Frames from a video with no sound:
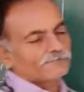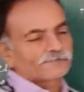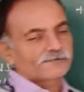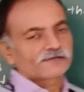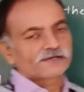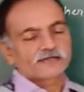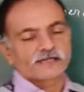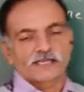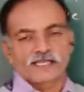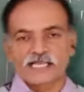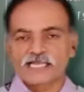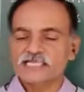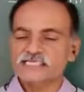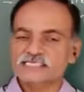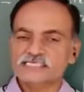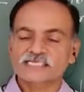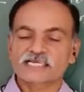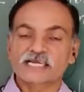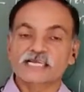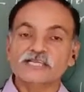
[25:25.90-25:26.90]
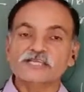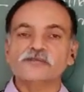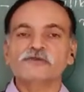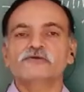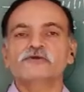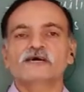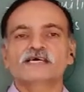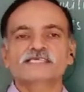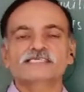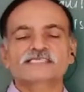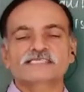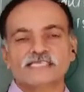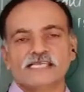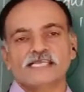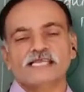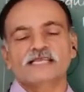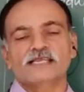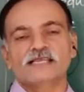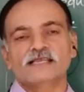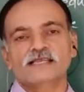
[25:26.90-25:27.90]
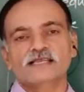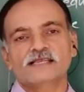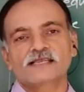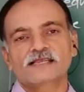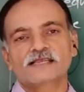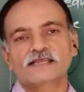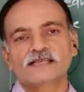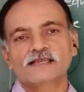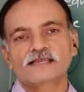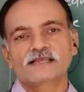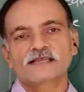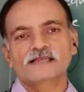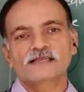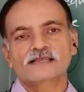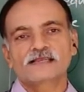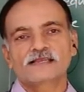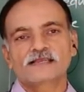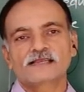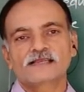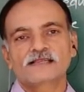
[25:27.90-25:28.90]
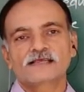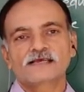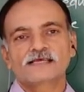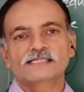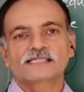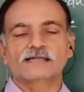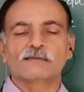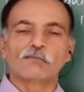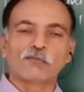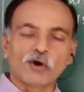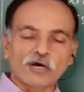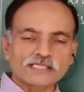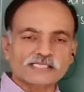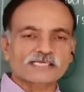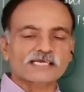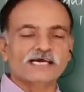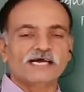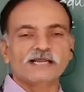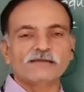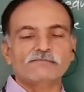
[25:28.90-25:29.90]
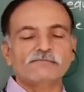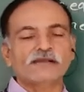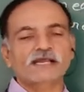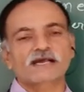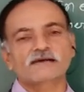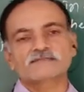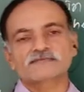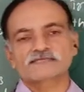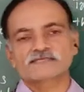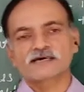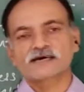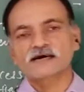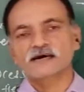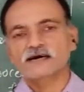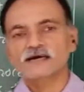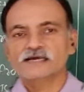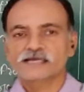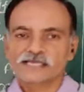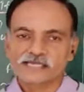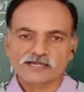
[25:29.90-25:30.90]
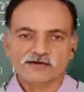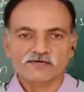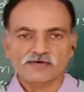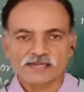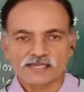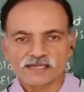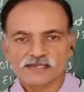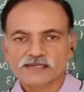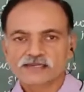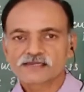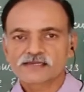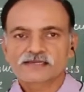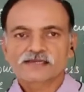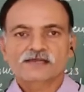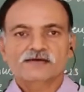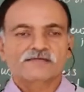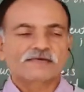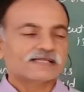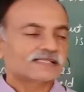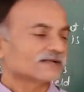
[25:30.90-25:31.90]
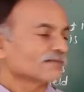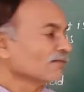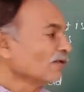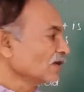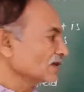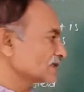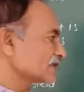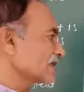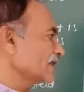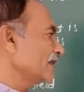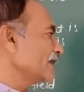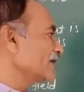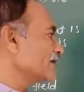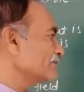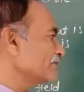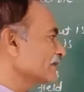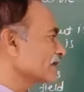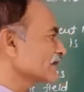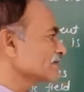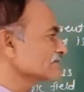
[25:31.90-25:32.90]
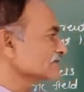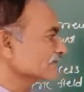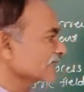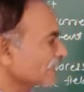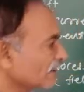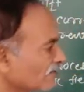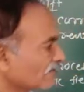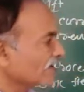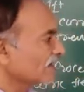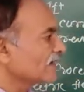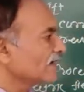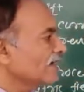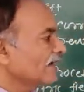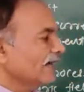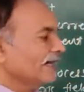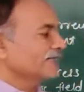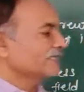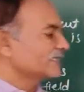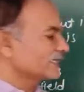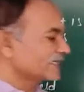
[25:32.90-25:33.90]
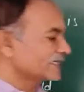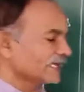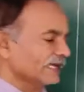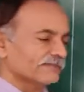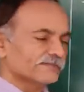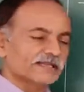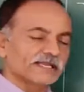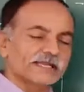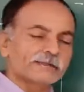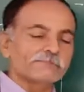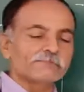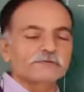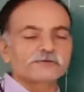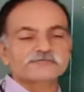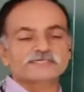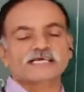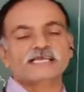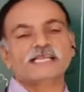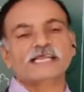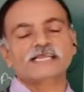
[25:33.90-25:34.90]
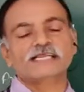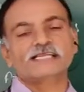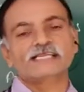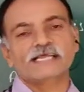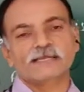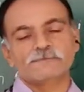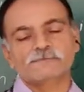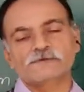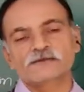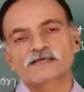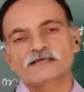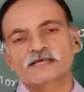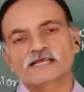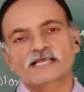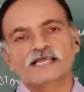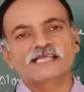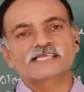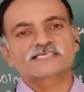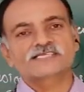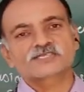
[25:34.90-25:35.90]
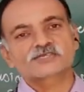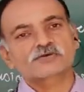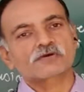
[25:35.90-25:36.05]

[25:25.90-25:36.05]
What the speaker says: is continuous till the both current becomes the equal. When the both current becomes the equal, at that time the diffusion and depth is stopped.